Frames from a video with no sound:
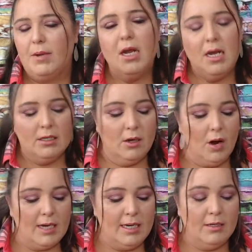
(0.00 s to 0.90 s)
So I
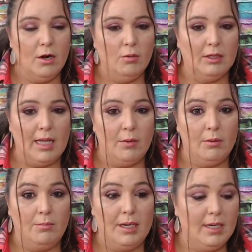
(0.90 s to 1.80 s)
didn't go with that one
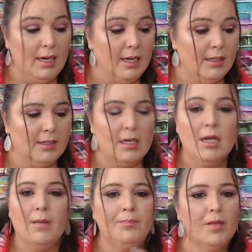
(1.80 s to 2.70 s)
because,
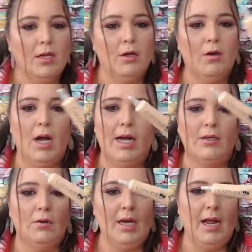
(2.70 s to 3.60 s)
you know, I
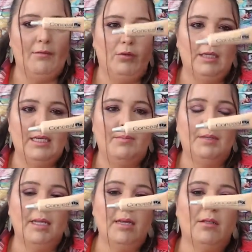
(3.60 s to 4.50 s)
don't have really deep
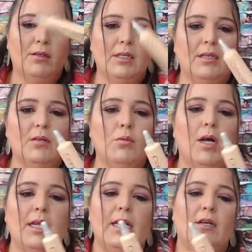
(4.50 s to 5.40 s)
skin. So this is
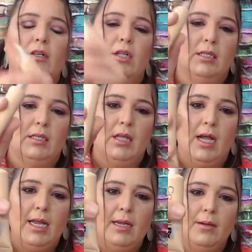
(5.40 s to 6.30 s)
what it looks
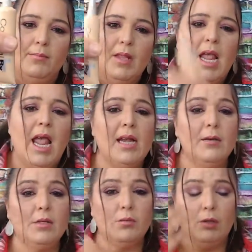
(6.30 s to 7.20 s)
like. And it
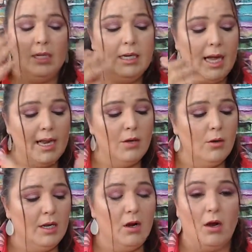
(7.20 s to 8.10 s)
was really light
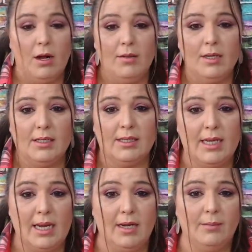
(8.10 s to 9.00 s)
going on the
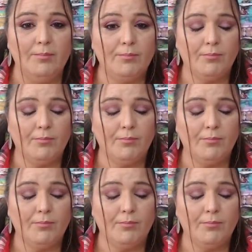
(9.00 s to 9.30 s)
skin.